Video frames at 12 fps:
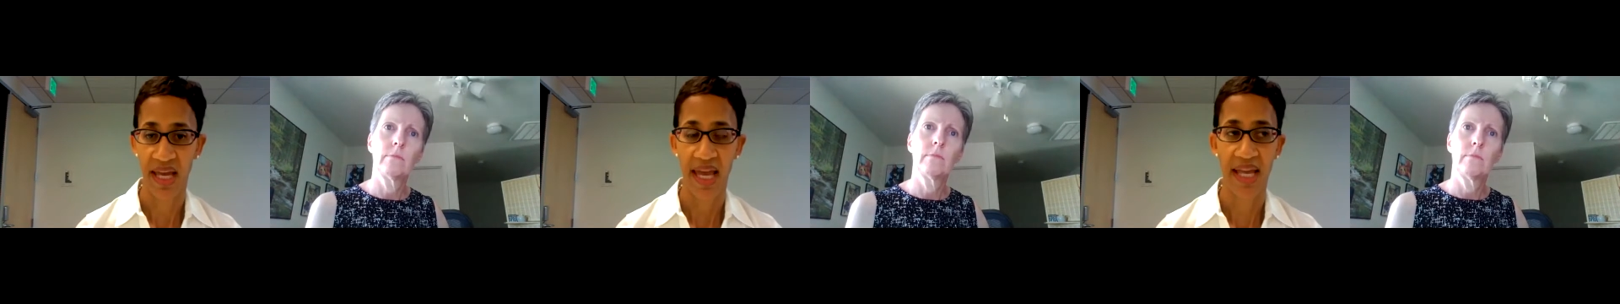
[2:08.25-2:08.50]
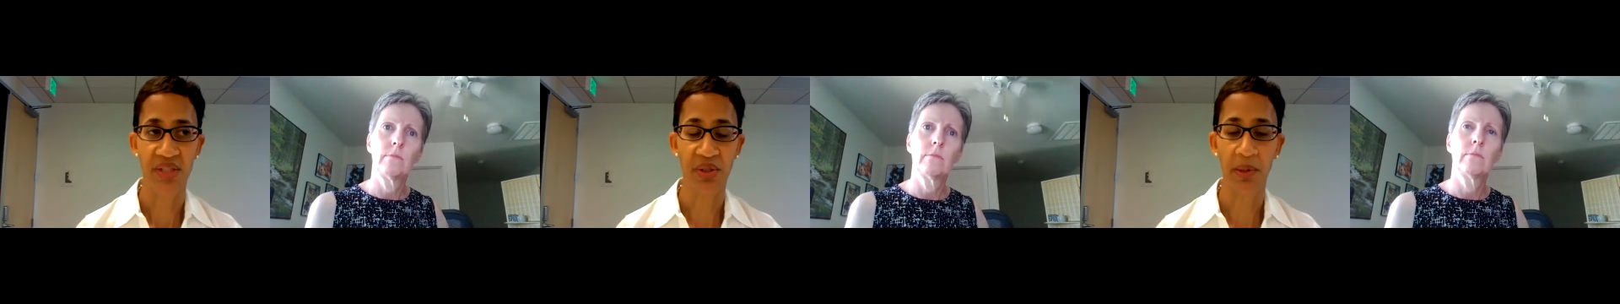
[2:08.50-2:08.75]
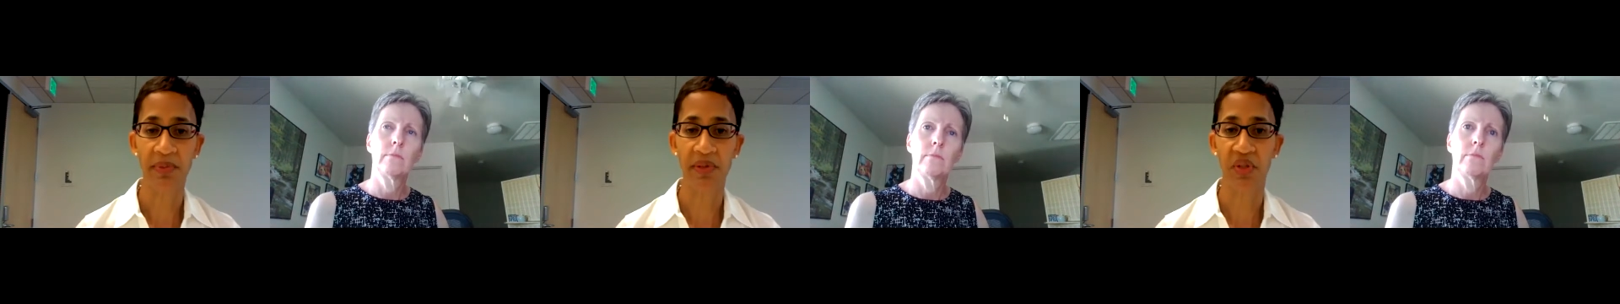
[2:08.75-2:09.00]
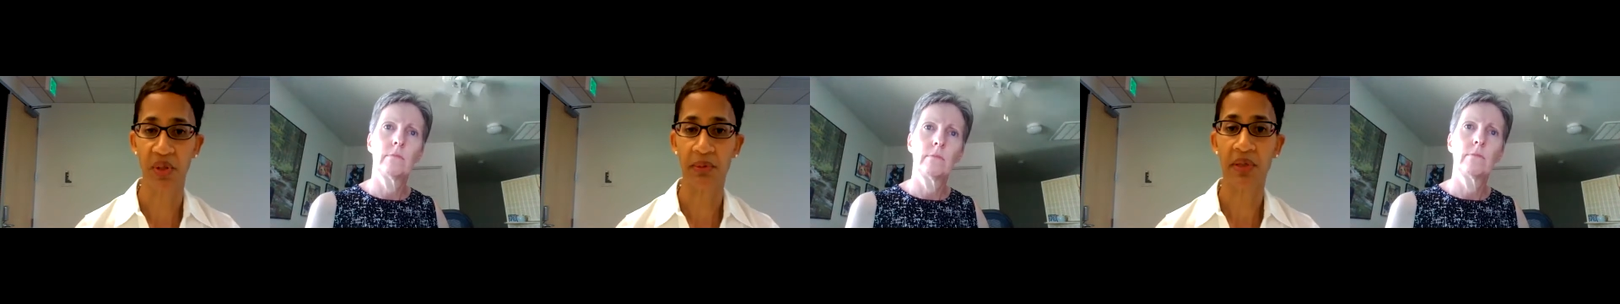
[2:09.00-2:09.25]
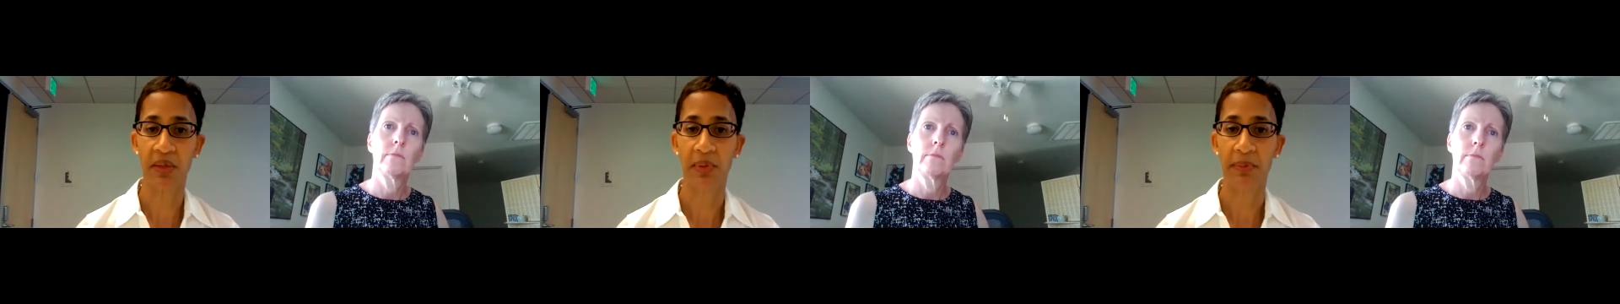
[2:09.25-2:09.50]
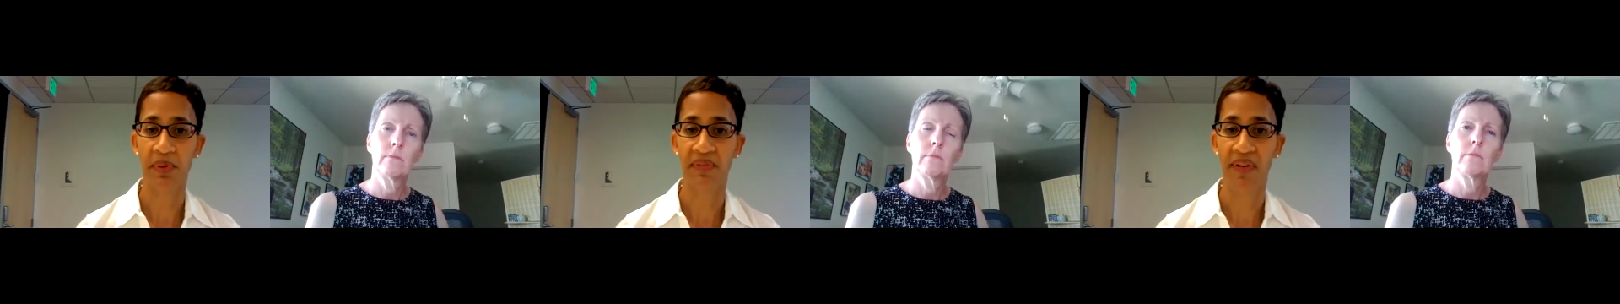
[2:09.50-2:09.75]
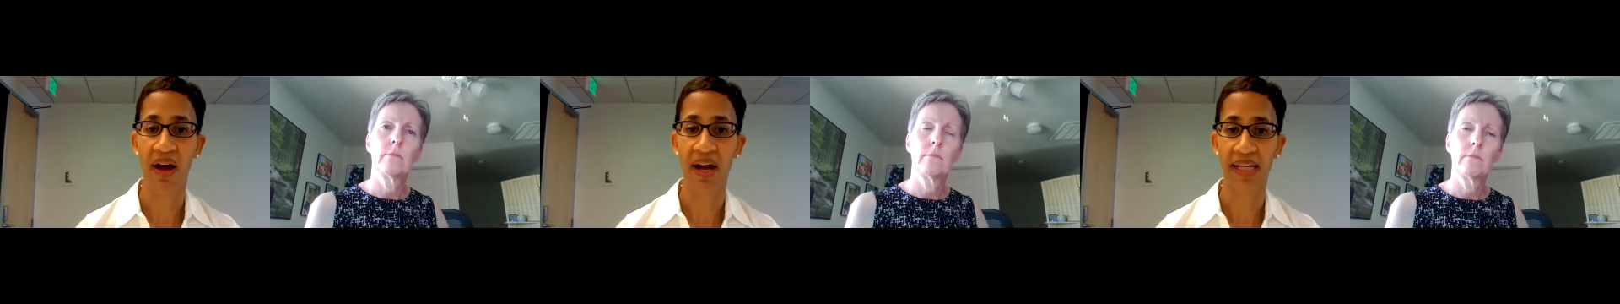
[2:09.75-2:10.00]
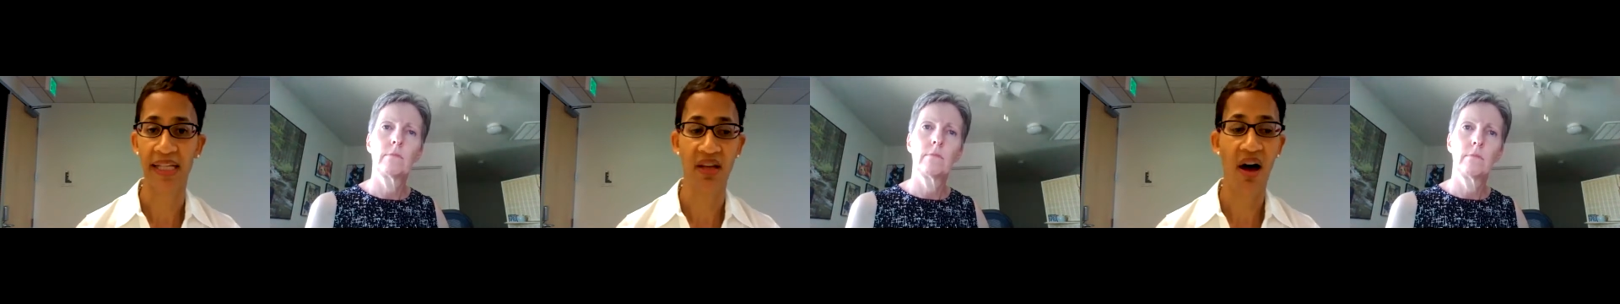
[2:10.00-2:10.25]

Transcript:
Speaker 1: in terms of the treatment that we provide, is